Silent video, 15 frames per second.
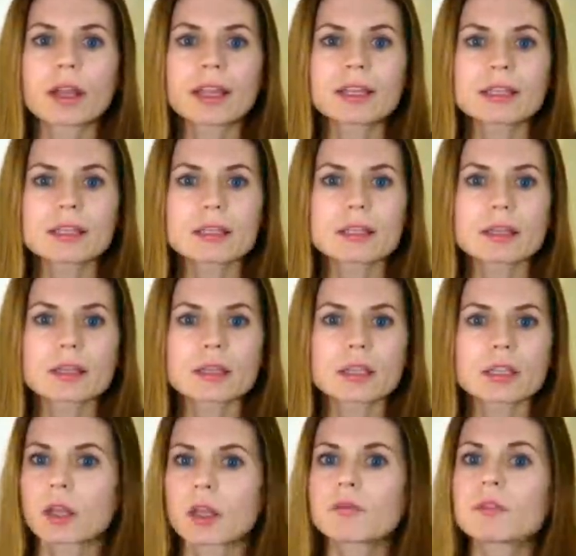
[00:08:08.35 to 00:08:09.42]

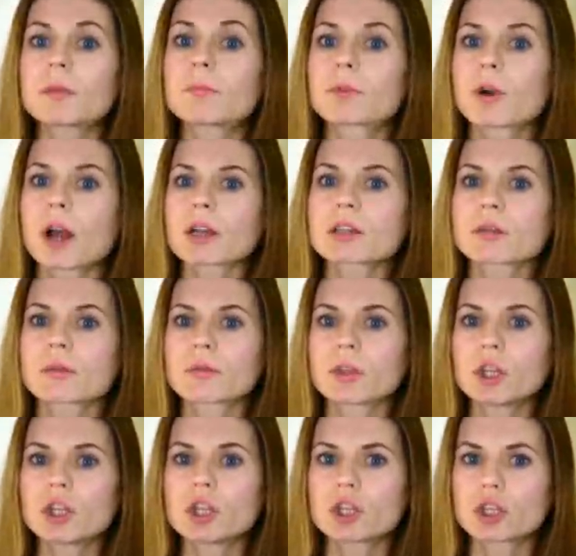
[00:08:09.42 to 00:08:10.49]
instance, if the price of
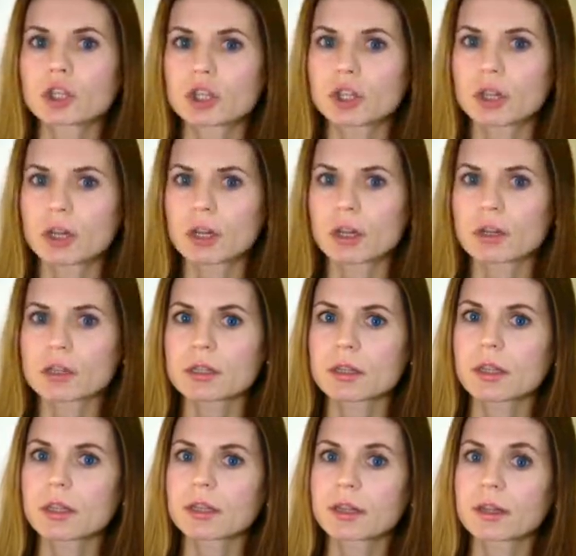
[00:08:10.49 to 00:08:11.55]
each share
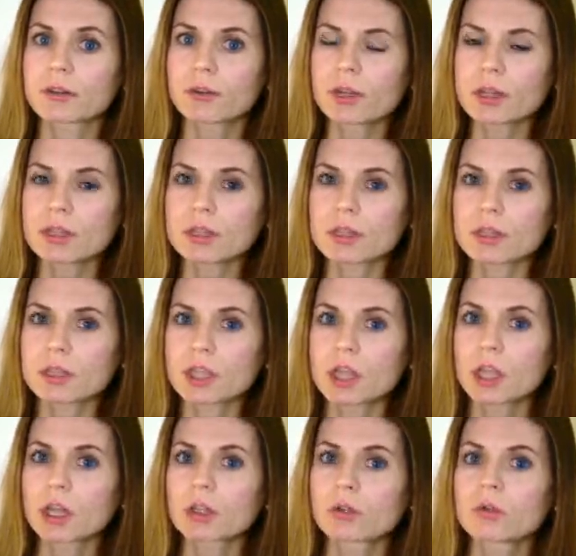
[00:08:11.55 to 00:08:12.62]
increases
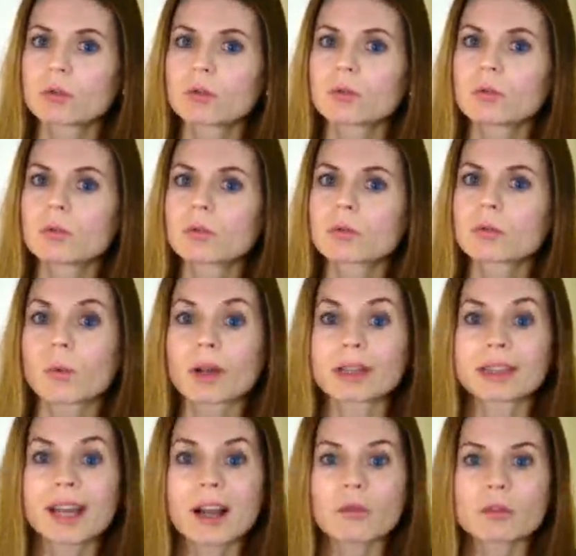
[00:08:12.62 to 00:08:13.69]
to
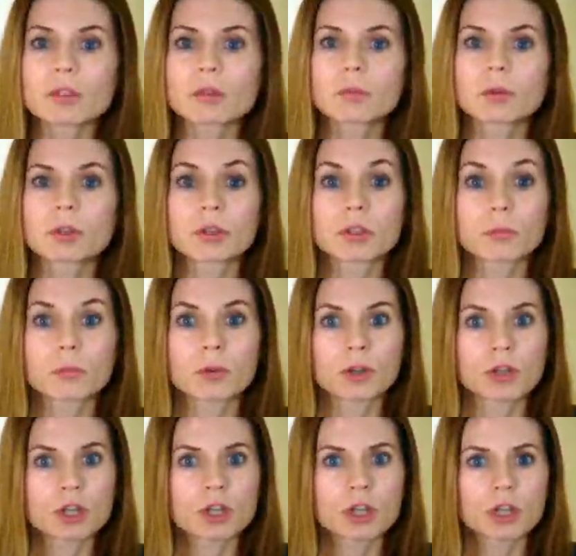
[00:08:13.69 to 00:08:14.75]
1,000
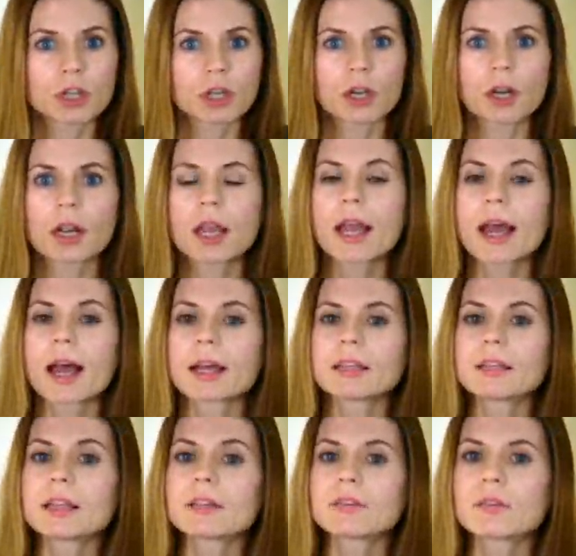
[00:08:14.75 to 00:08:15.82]
per share
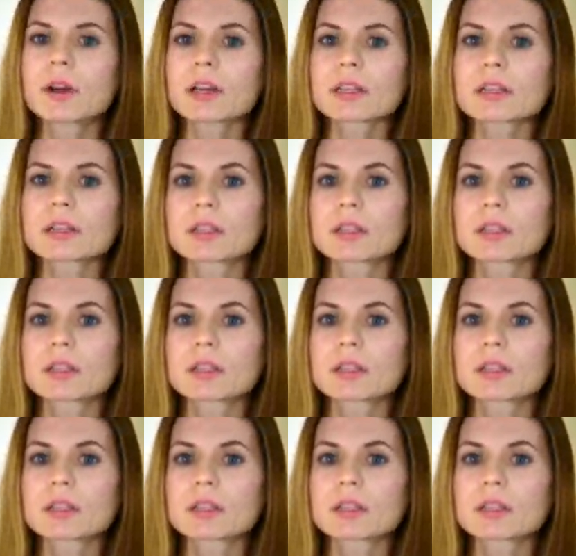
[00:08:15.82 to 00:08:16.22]
and the investor